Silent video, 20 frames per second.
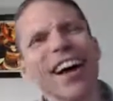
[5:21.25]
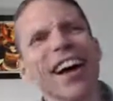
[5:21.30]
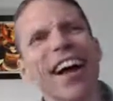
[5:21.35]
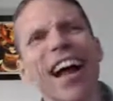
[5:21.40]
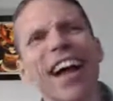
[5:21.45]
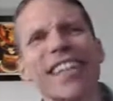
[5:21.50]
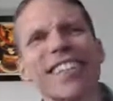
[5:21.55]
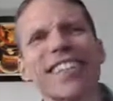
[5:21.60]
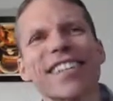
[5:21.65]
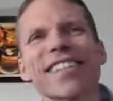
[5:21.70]

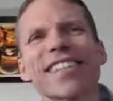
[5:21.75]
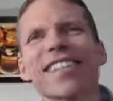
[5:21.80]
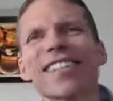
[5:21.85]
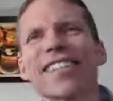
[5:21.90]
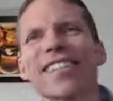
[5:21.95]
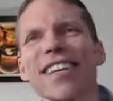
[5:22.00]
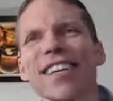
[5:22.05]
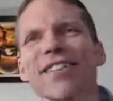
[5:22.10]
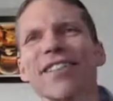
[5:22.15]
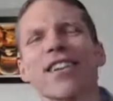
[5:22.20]

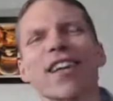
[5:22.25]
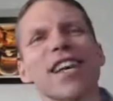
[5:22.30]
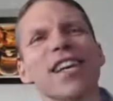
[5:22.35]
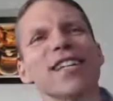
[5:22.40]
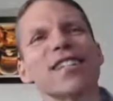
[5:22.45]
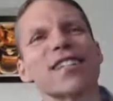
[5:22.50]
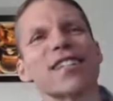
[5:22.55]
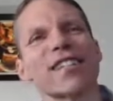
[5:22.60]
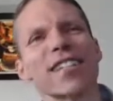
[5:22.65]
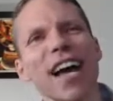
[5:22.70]

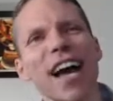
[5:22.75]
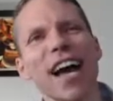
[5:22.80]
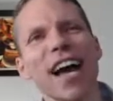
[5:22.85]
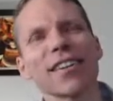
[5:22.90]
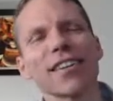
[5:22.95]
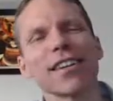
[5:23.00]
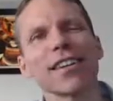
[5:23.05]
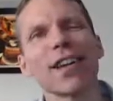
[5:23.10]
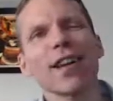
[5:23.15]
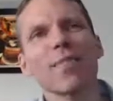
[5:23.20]
He
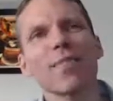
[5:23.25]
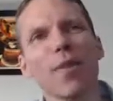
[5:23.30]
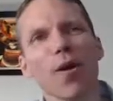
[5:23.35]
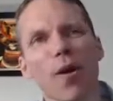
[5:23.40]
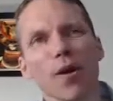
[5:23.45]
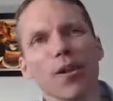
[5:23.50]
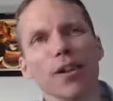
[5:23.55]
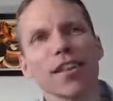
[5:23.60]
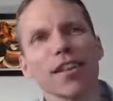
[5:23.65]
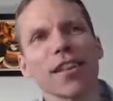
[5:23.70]
sat in a
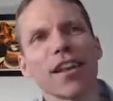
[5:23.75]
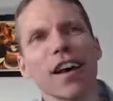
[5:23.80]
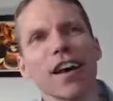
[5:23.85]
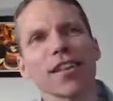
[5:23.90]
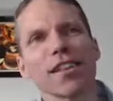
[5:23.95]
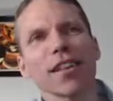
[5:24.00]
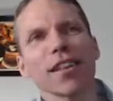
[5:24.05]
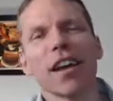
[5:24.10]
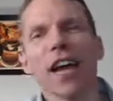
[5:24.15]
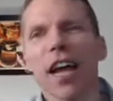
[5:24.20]
parking
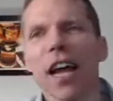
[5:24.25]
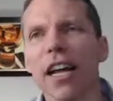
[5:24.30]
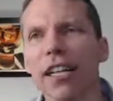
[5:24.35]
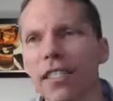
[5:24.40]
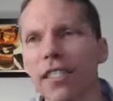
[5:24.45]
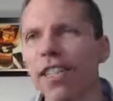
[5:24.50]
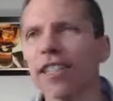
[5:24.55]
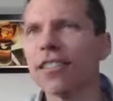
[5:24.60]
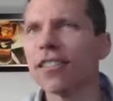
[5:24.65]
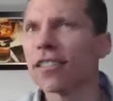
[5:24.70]
lot
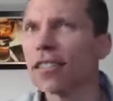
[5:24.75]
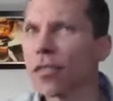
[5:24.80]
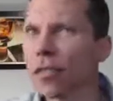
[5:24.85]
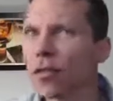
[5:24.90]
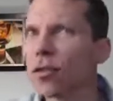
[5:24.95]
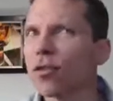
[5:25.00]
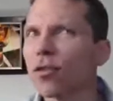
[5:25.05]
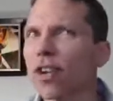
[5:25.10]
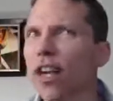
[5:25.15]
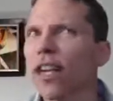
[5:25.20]
and
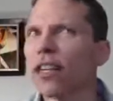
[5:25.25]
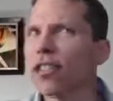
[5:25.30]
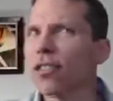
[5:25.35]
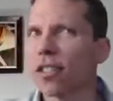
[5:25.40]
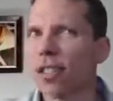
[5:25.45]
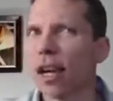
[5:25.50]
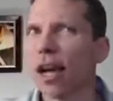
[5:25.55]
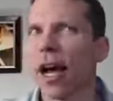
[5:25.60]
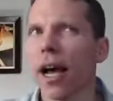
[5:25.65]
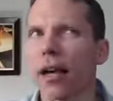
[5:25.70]
considered an
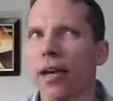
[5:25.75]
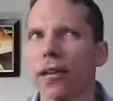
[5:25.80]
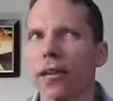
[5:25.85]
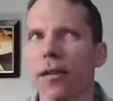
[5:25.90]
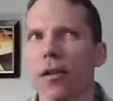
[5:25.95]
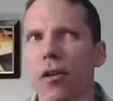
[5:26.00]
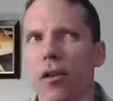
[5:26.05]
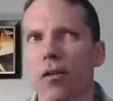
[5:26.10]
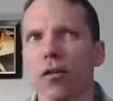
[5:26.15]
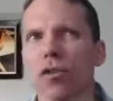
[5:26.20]
attack
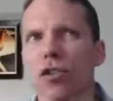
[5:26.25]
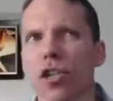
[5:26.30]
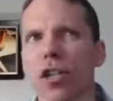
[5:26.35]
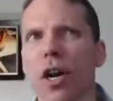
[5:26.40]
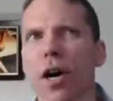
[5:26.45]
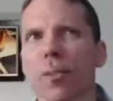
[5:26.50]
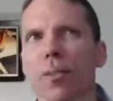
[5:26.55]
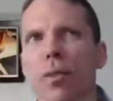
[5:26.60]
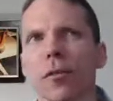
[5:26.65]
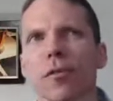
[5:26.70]
on
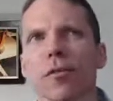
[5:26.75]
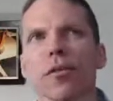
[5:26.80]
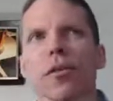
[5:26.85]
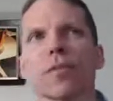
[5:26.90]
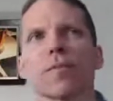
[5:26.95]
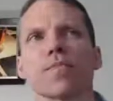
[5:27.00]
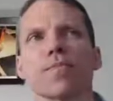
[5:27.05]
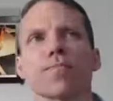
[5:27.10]
shoppers.